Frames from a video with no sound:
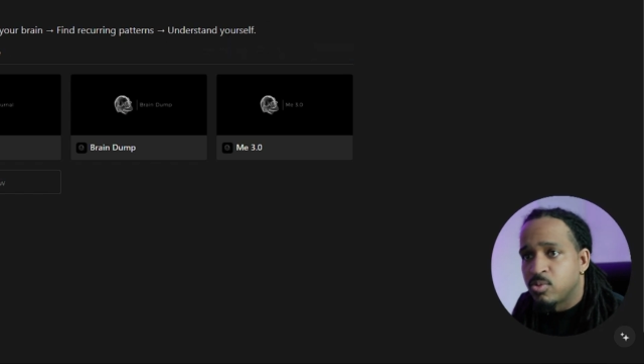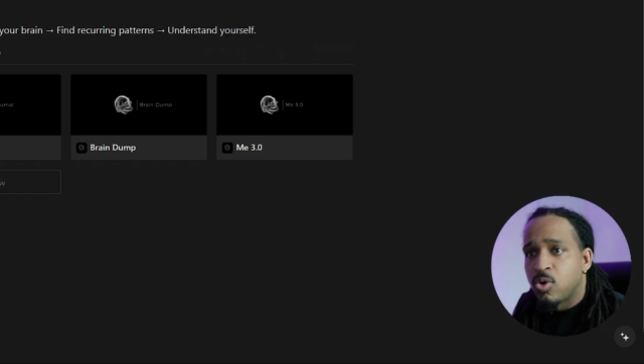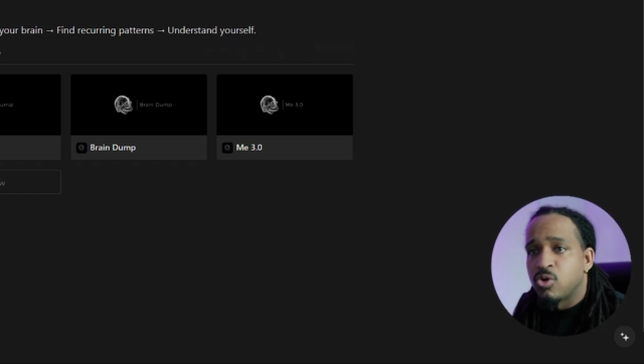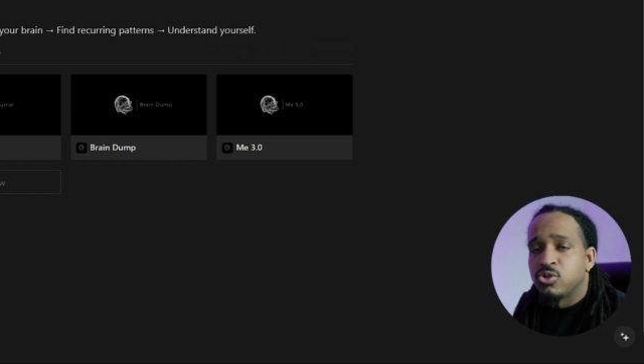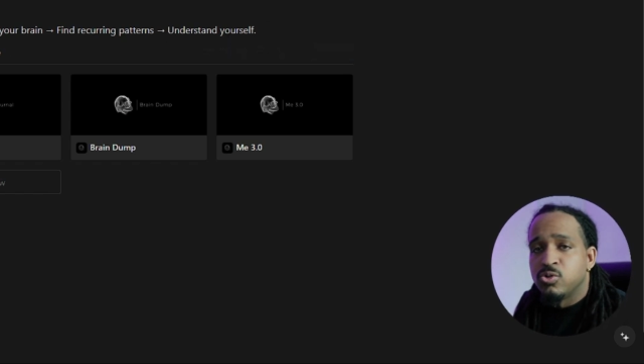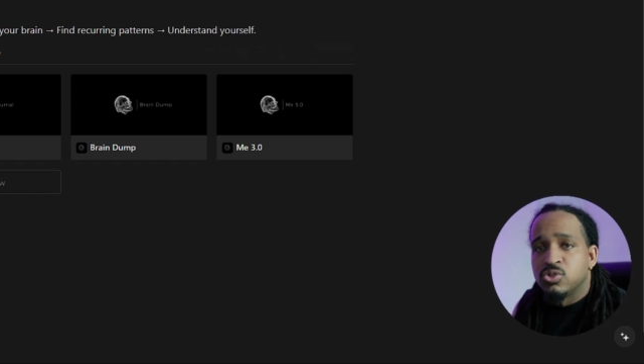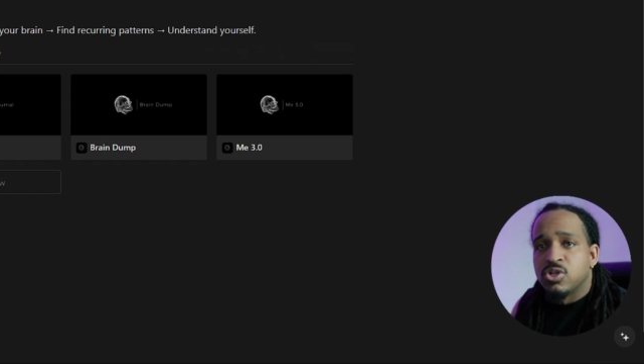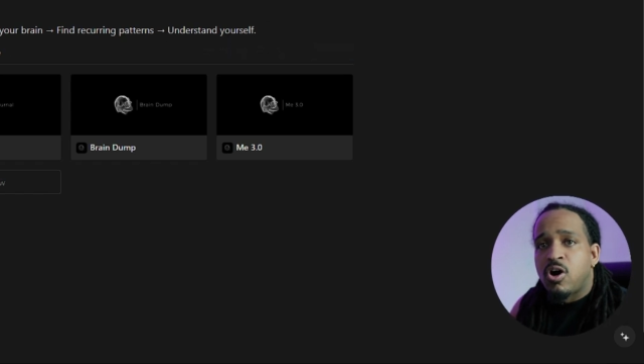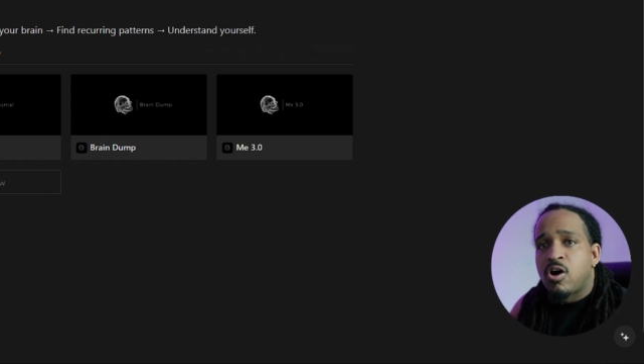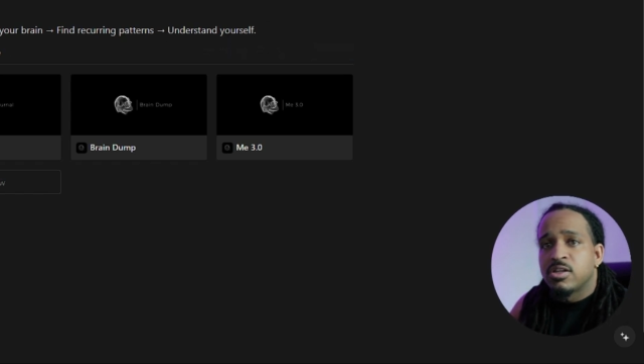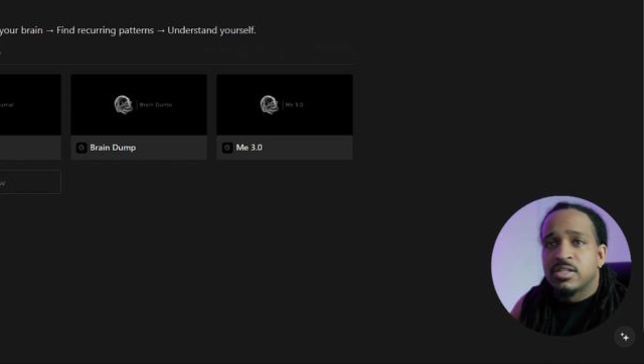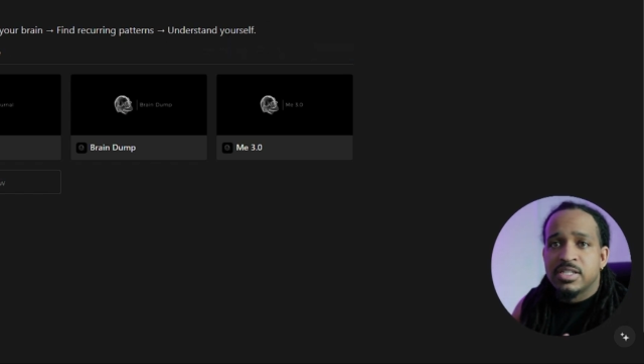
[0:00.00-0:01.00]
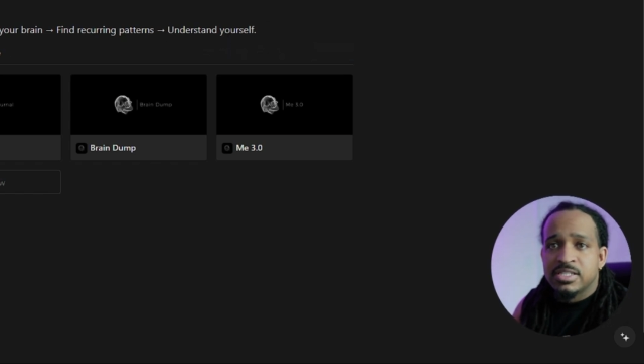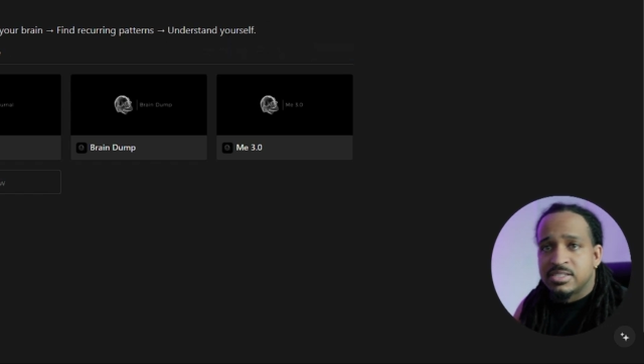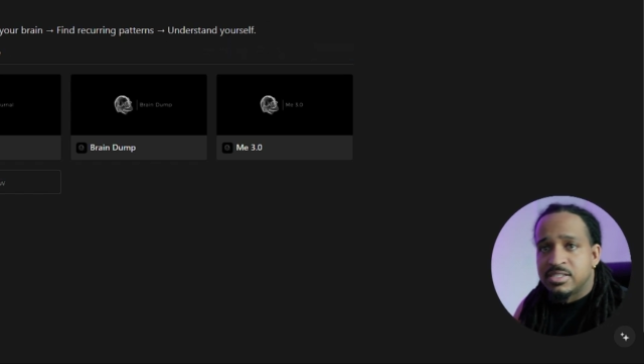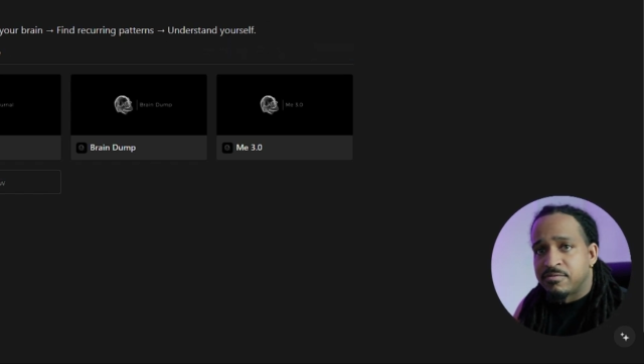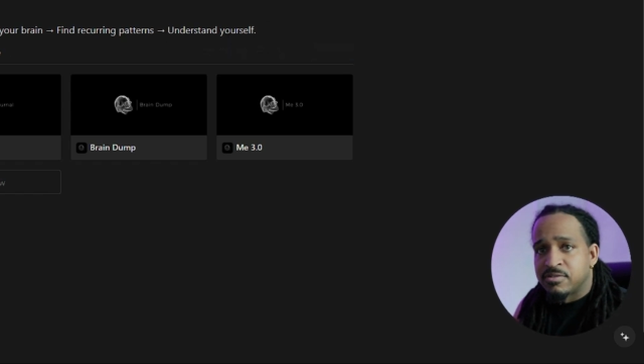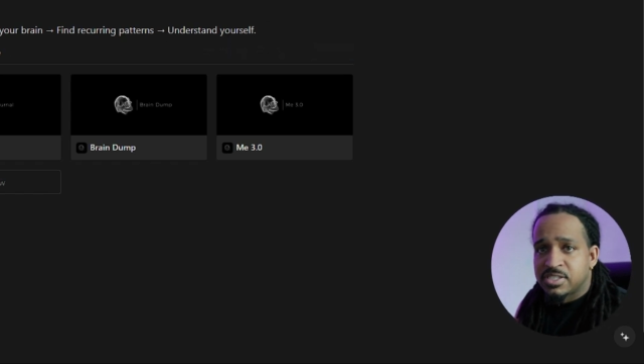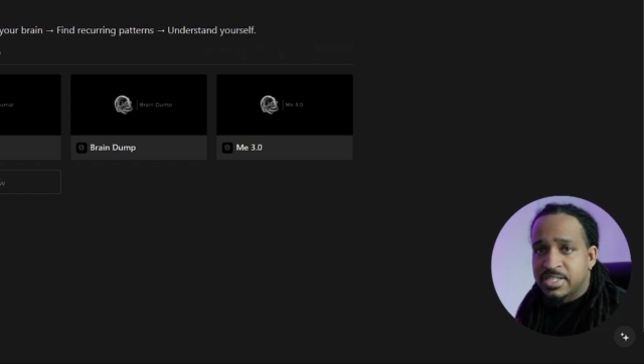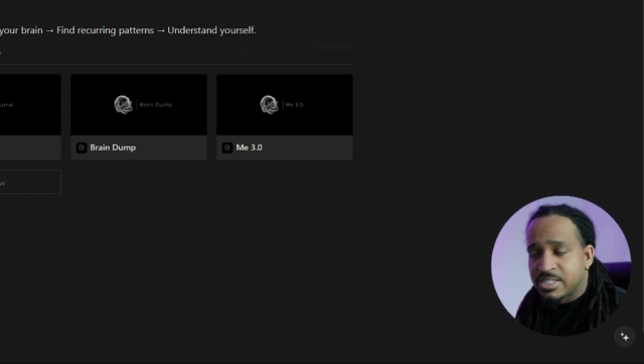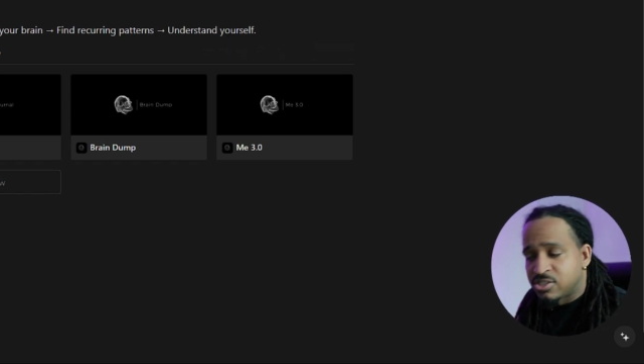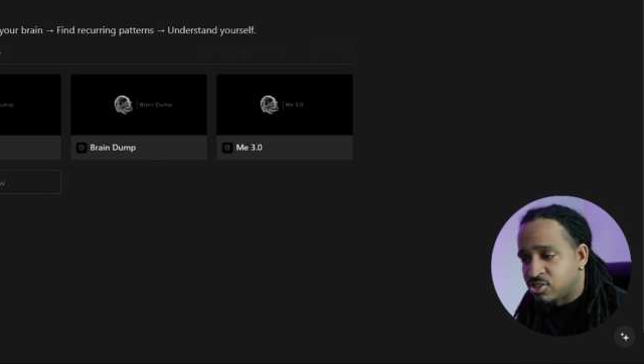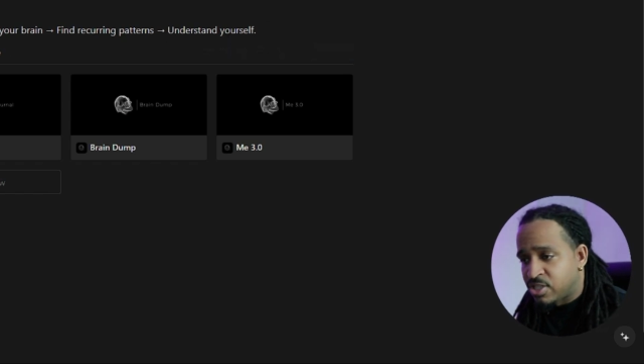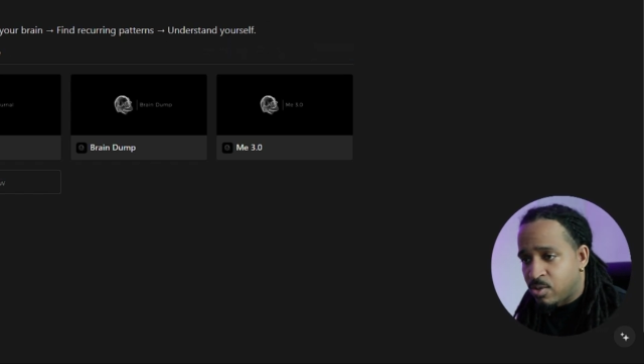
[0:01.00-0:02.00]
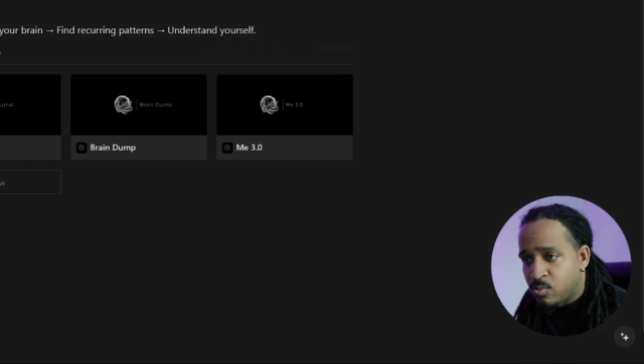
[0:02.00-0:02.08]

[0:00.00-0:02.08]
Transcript: won't use all of these different sections at